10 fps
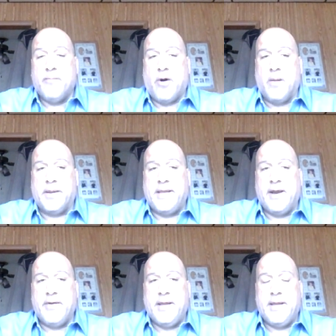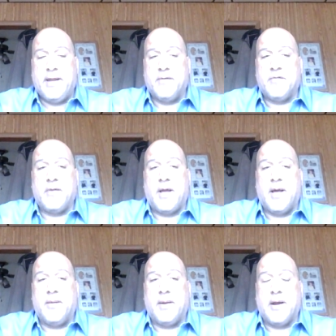Paula Gary, and
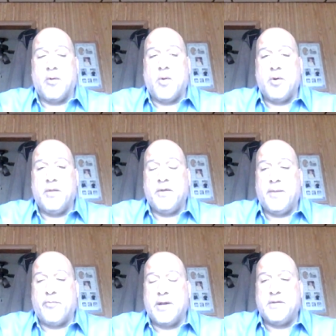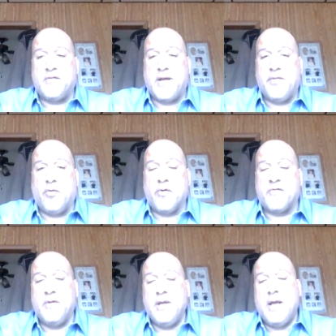Carmona, the apprentice on the horse.